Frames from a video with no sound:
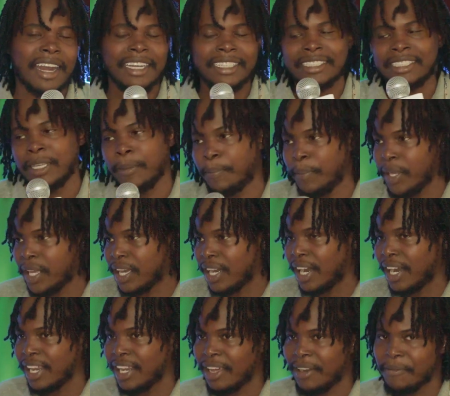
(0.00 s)
a
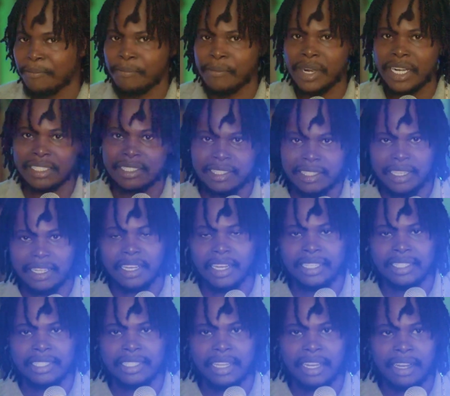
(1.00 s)
typical
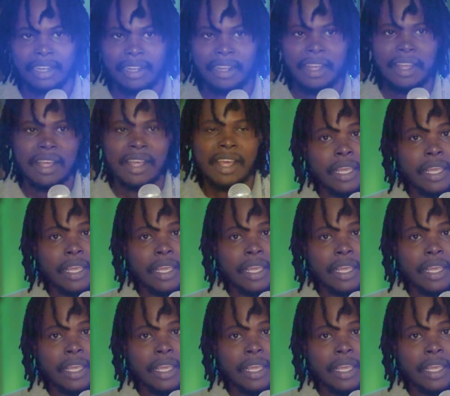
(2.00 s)
Masicka song.